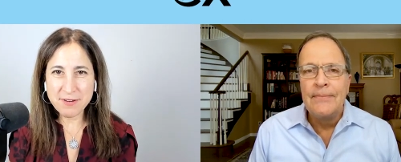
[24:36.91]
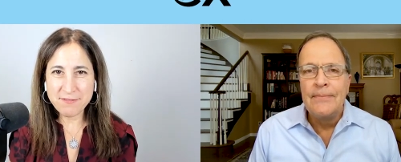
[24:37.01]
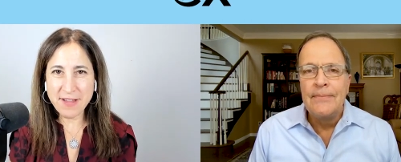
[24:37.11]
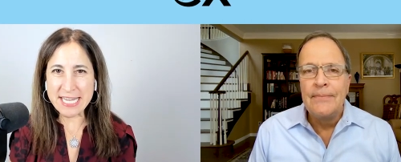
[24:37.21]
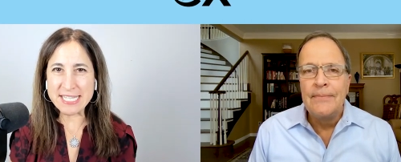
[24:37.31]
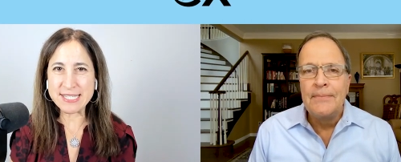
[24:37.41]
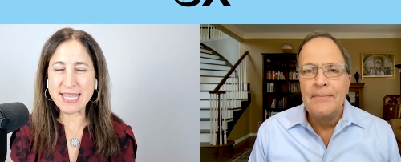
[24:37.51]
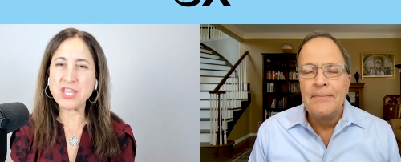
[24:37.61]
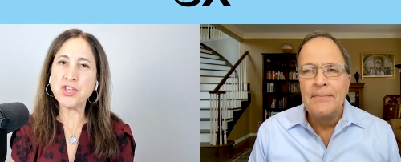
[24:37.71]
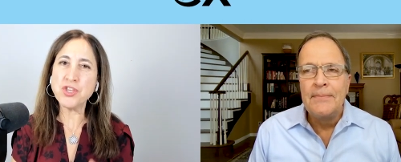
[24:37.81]
Speaker 1: advice
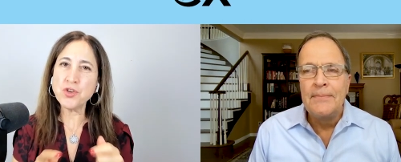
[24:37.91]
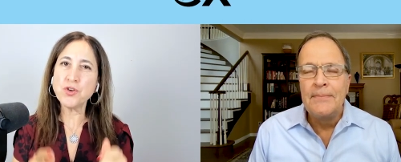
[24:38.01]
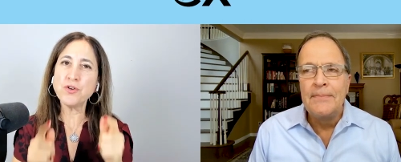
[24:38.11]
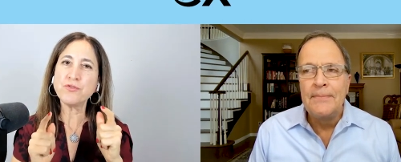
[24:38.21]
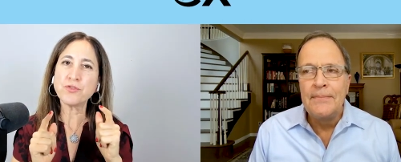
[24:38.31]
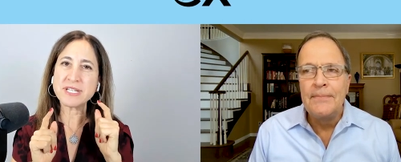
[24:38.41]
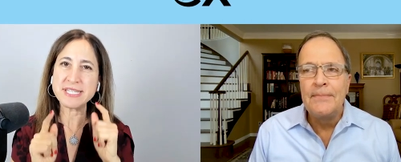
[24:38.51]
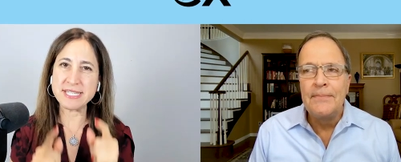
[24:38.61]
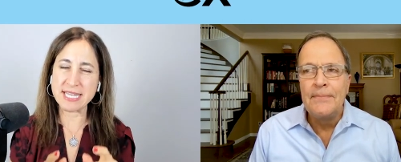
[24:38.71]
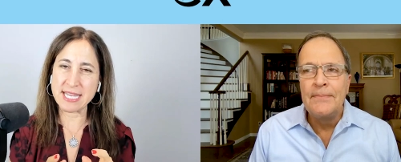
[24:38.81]
that you've
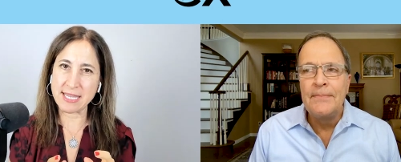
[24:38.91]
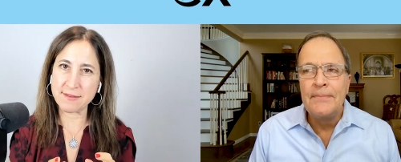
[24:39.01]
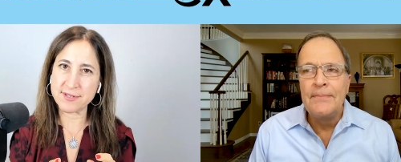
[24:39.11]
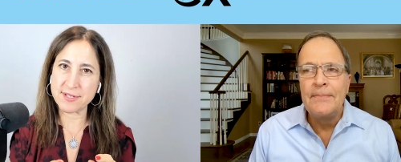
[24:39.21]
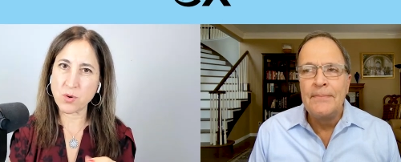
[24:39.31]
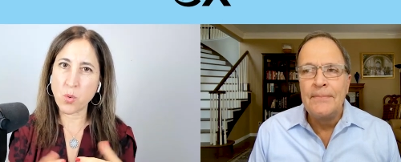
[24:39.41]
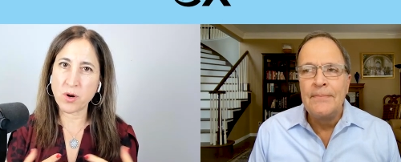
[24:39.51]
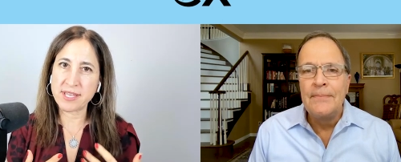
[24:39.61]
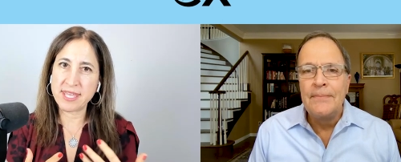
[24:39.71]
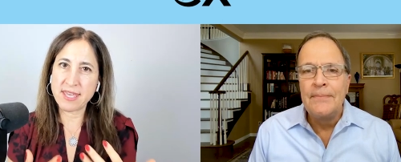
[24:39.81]
received
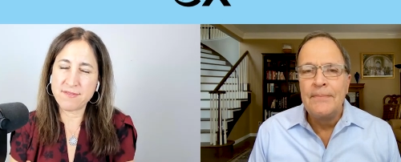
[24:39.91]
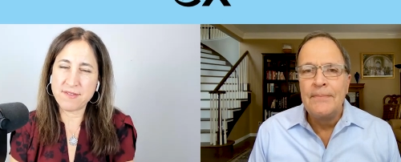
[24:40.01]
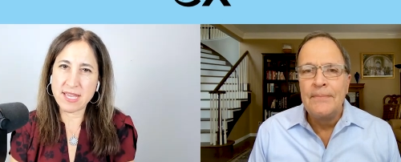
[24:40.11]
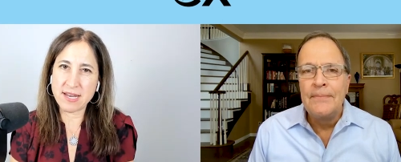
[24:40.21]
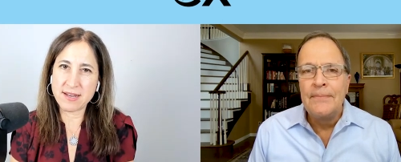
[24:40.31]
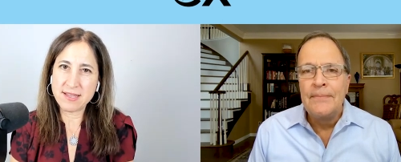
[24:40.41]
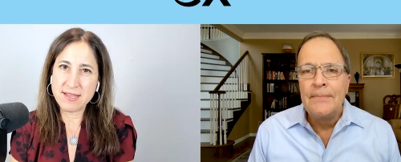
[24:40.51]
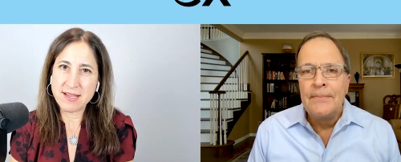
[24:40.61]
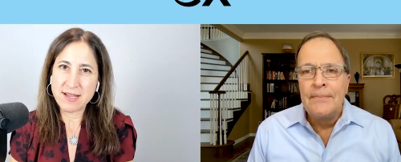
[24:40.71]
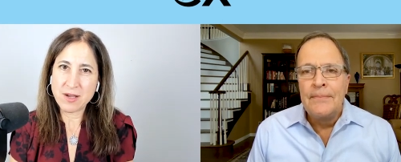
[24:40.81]
or given.
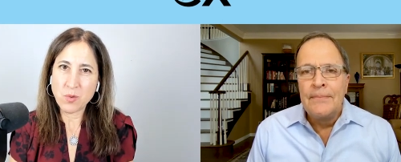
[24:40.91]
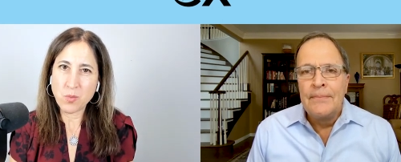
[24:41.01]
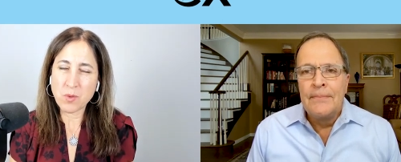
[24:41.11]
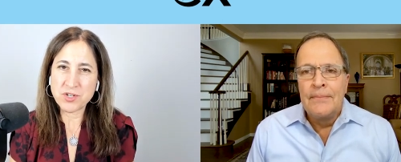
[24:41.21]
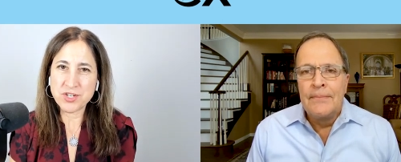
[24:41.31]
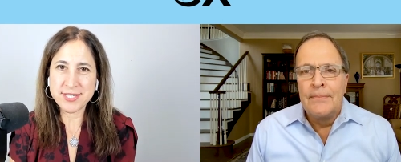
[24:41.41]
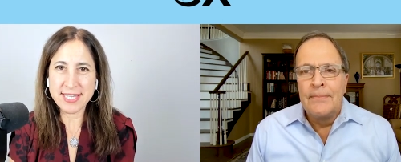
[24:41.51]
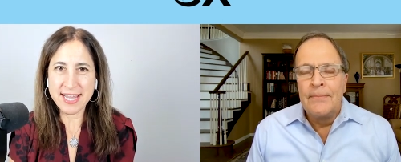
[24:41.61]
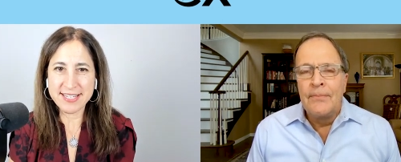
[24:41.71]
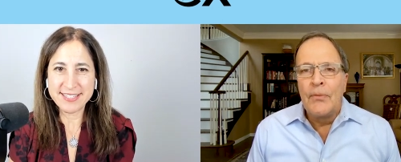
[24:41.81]
What would you
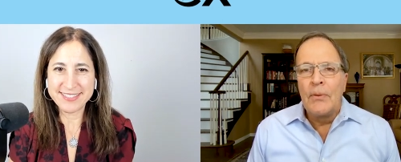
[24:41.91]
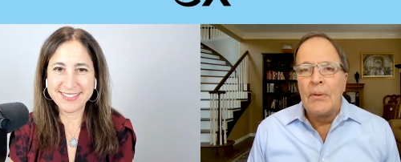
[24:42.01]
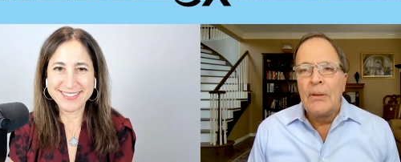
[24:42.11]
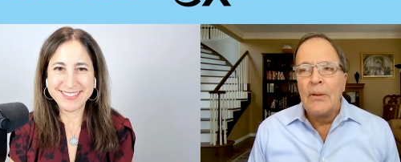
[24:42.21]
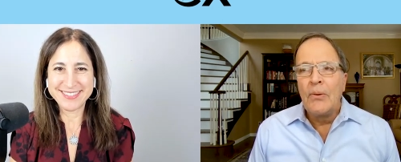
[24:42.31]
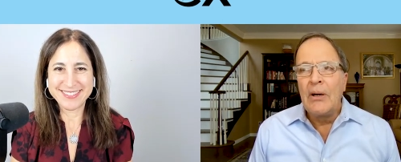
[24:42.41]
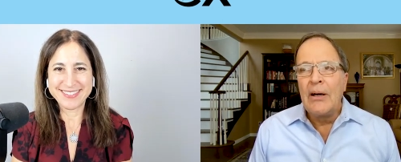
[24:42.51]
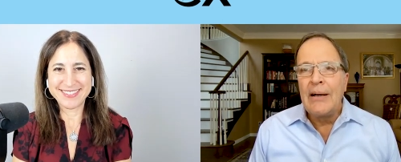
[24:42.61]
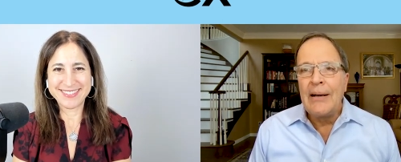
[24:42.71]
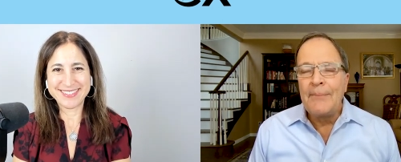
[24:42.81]
say?
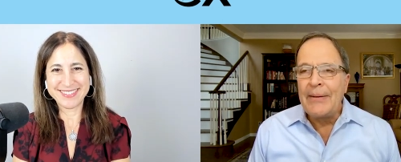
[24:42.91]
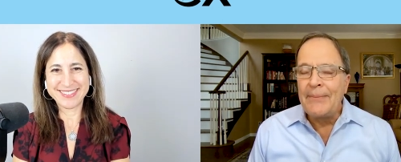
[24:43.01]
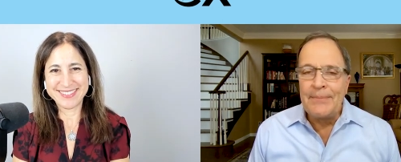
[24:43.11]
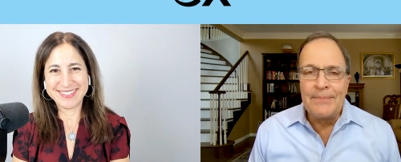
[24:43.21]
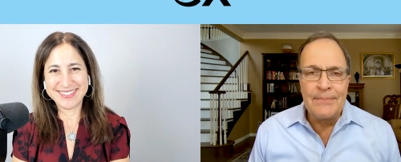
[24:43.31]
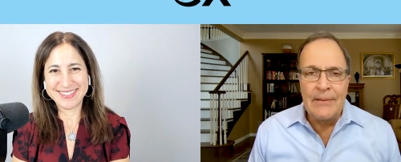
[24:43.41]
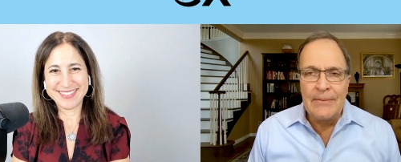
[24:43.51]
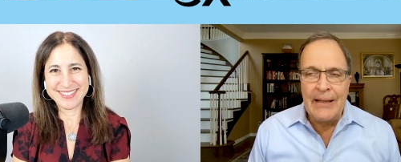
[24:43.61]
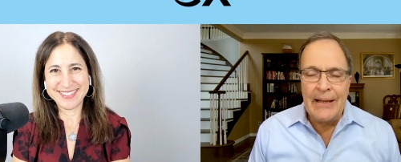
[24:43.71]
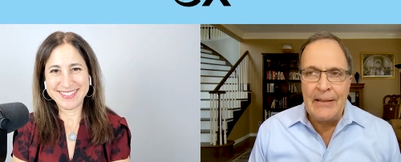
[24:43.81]
Speaker 2: Well, I'm,
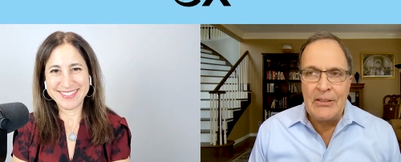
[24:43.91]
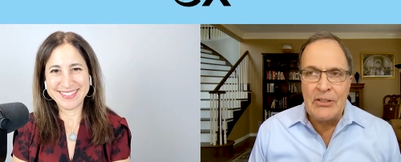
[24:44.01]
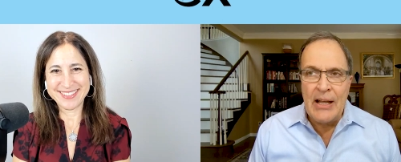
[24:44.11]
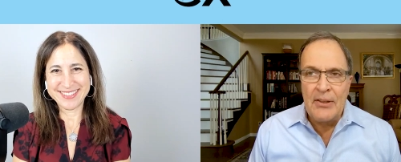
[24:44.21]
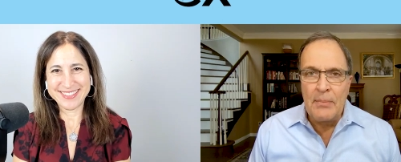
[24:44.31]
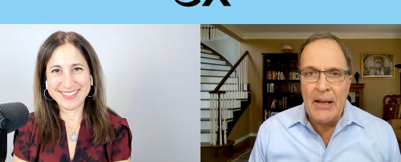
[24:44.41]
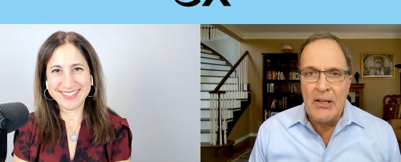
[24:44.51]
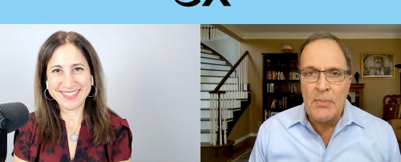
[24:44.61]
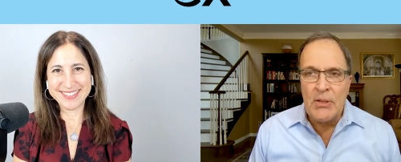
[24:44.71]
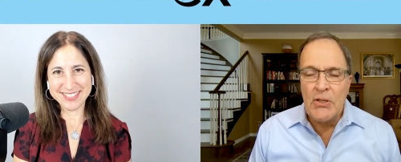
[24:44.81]
it's not the
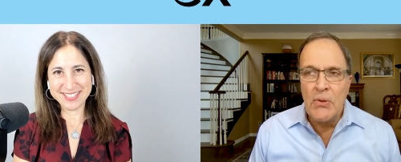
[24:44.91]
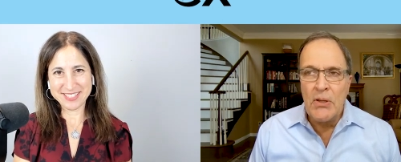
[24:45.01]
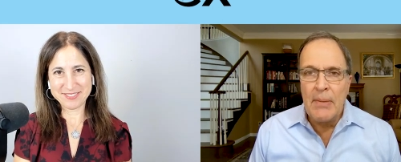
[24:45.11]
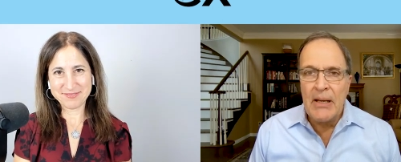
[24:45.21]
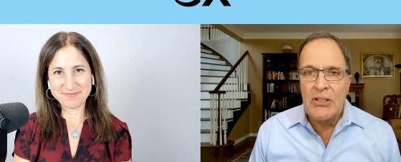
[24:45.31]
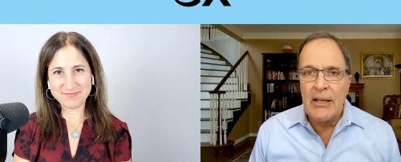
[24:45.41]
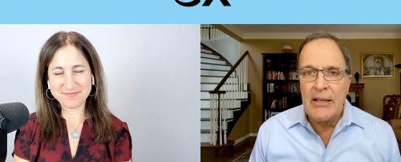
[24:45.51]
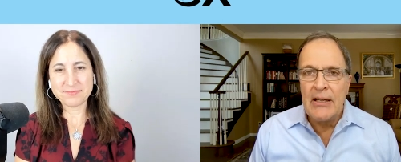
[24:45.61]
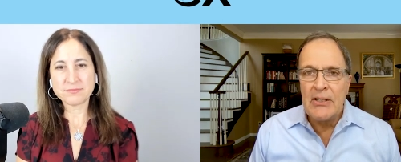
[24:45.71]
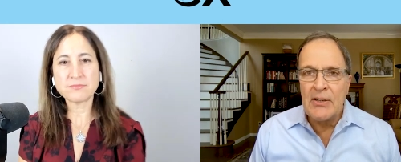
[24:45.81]
best, but two of the best
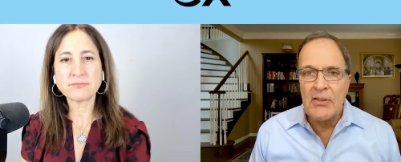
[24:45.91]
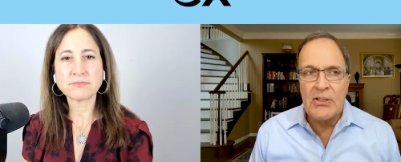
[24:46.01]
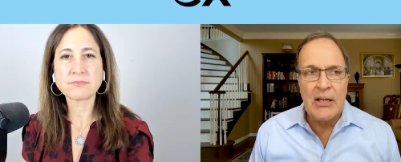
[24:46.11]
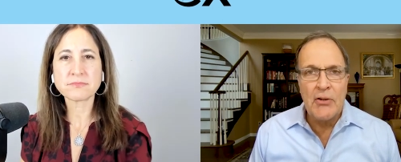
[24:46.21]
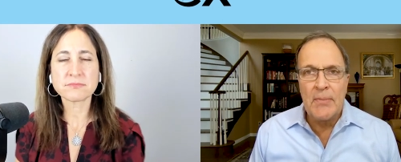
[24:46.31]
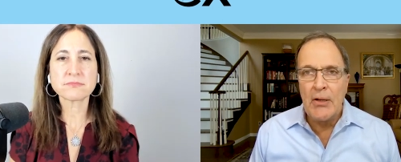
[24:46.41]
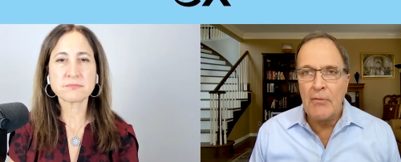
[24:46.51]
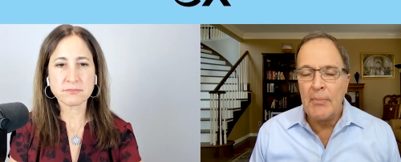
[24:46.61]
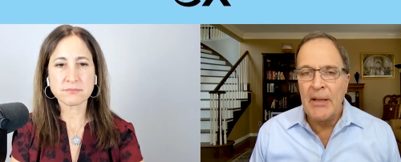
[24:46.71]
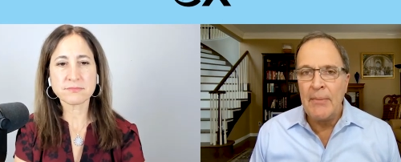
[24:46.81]
ideas that have stuck with me
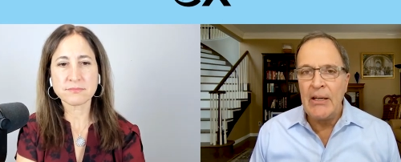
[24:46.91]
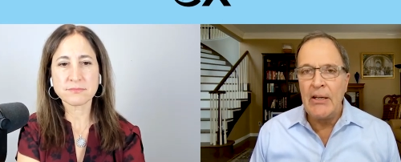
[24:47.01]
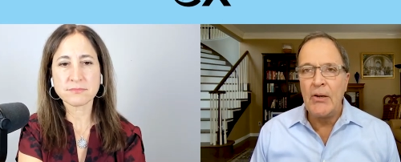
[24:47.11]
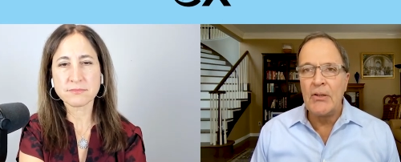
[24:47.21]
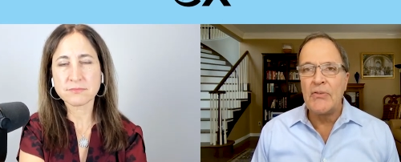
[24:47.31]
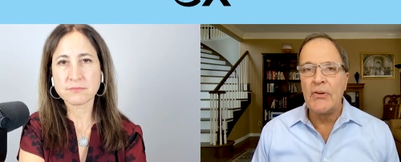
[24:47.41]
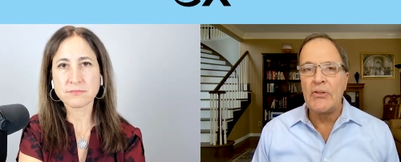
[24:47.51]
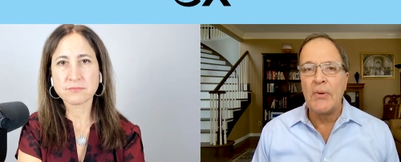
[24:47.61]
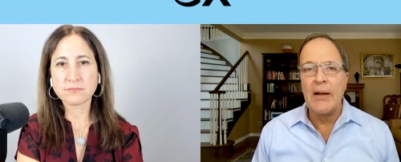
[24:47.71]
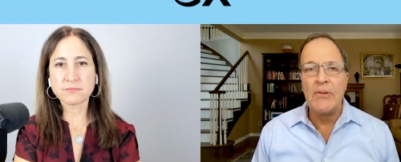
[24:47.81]
over many, many years.
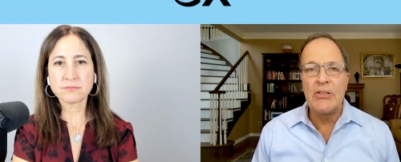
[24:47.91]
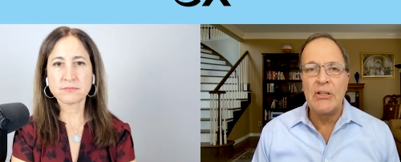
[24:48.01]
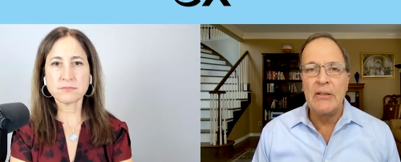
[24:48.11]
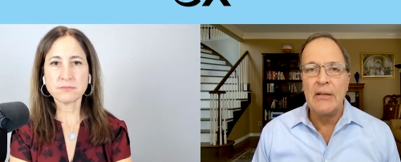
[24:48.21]
First, when I was in